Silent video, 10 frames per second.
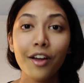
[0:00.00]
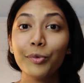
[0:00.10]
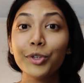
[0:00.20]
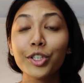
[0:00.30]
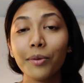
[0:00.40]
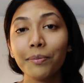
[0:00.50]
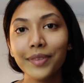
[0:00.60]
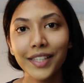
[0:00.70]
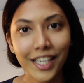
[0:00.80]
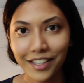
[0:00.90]
which
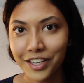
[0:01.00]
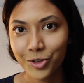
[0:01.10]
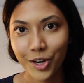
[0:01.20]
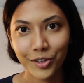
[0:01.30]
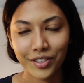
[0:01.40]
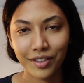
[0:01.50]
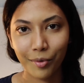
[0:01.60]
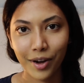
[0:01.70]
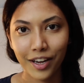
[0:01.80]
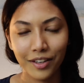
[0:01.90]
completely changes the
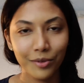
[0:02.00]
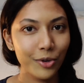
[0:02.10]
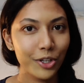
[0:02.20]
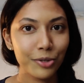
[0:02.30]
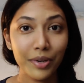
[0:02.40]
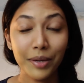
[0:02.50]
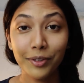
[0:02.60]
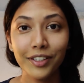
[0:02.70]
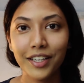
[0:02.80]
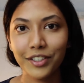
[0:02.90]
way in which
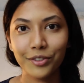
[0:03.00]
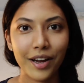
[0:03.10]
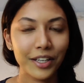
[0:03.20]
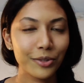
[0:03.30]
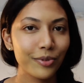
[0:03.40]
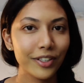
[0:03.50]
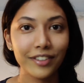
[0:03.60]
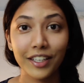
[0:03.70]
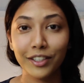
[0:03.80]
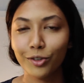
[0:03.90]
people interact with
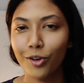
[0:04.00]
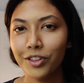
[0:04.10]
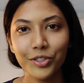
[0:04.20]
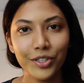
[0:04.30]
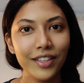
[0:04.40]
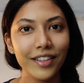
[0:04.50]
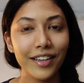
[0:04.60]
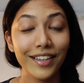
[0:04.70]
technology, the